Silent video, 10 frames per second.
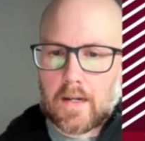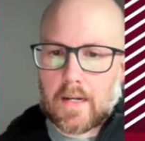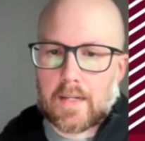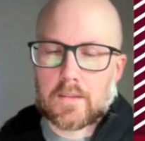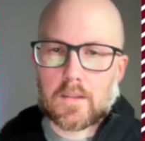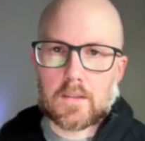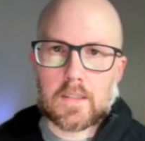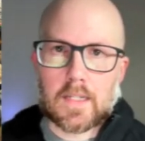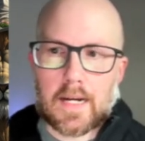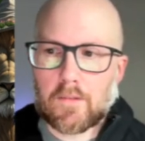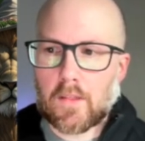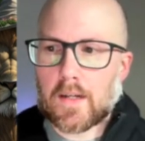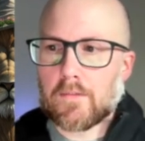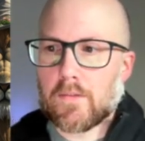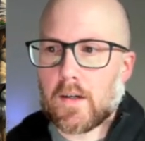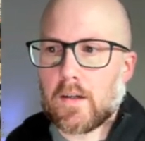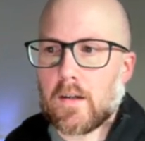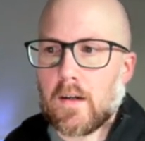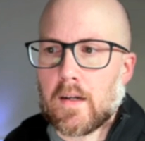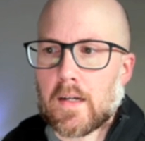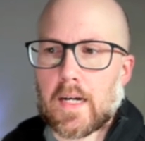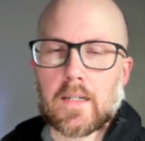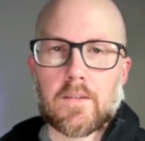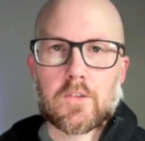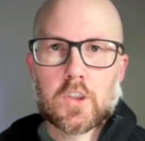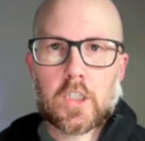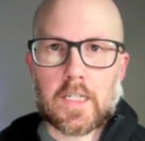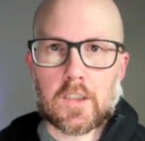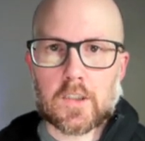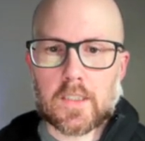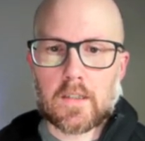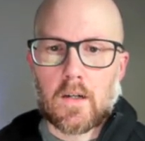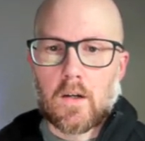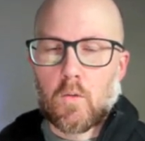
And so you can have a lot of fun kind of changing